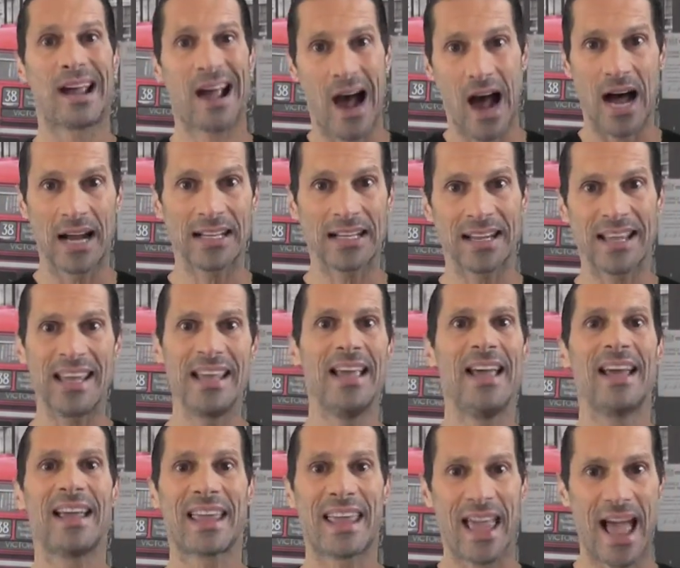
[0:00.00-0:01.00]

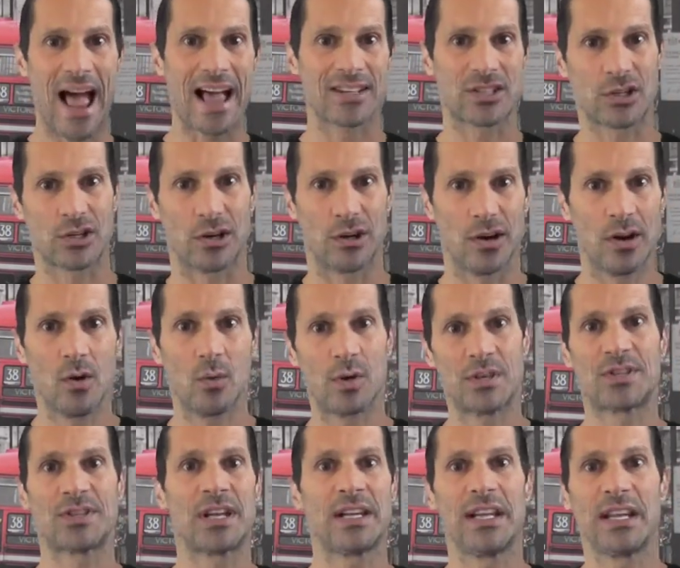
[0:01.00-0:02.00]
Conley Castor
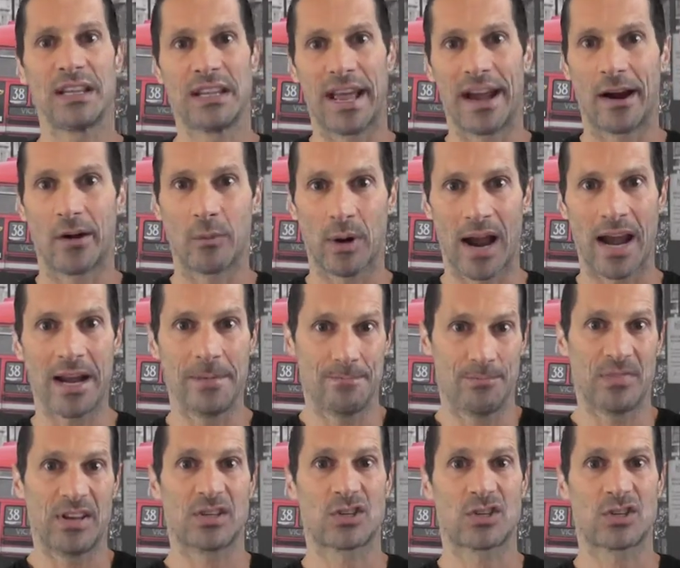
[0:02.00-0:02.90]
was sitting there, right?